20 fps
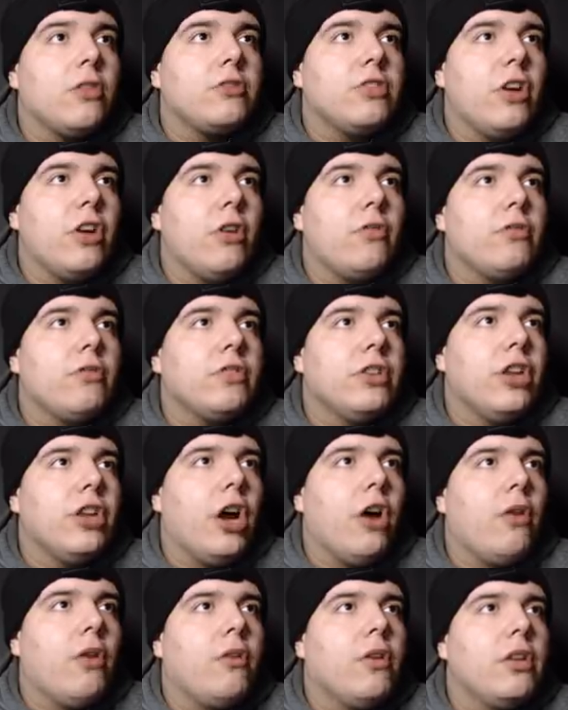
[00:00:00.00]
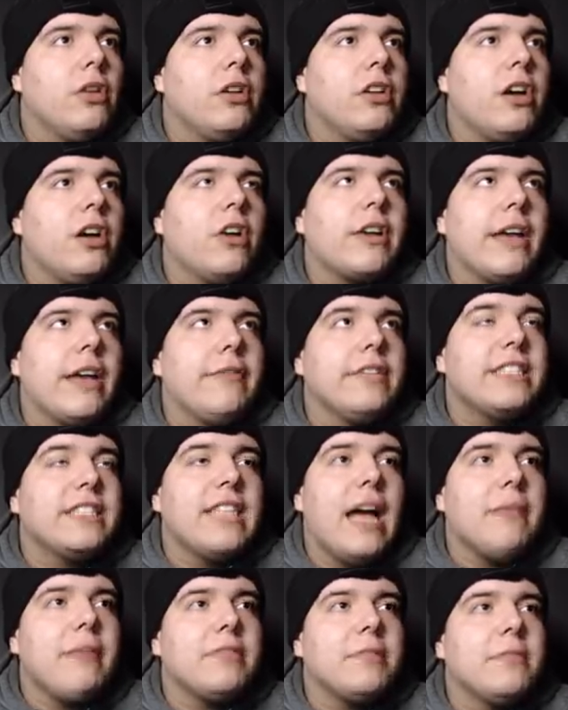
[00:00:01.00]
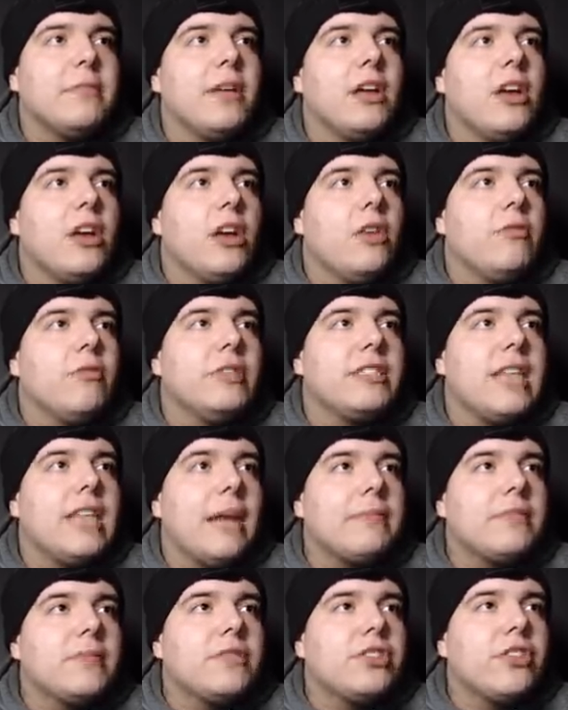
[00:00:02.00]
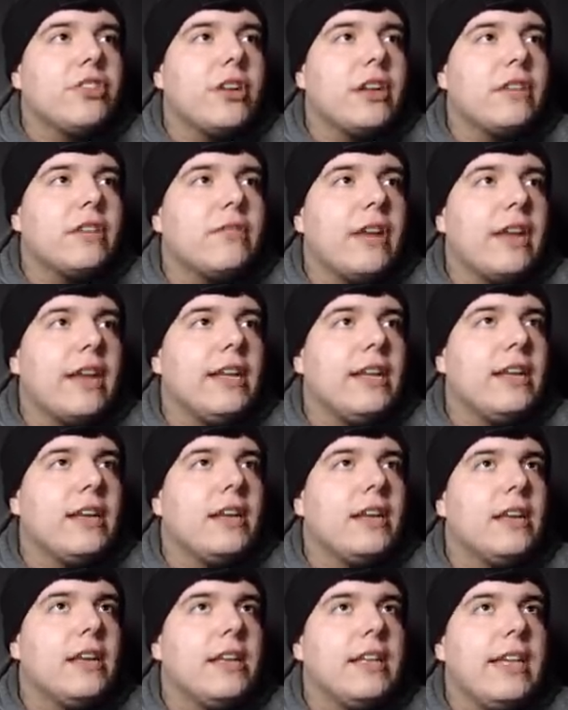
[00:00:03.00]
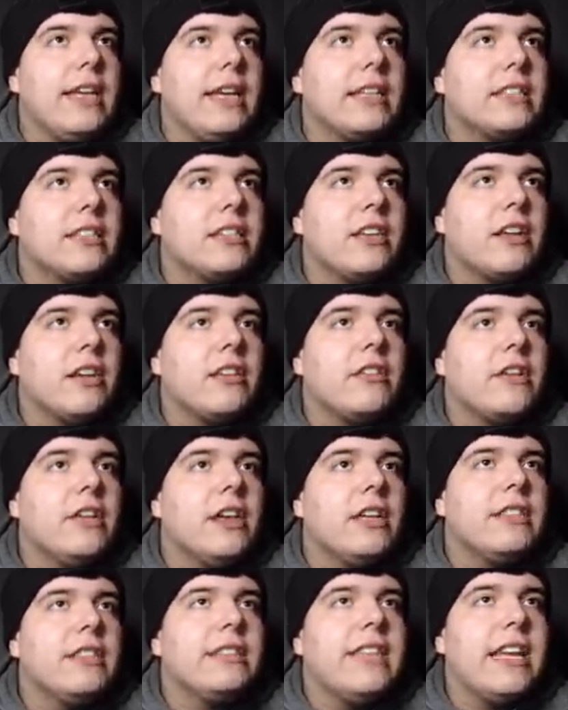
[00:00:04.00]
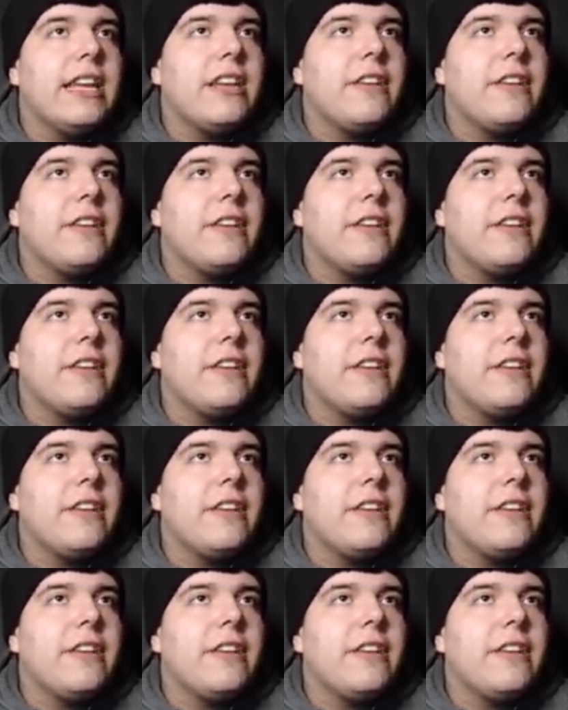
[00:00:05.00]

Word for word: no, no. Okay, we stopped him. We stopped him short, right? Yes, sir. Take your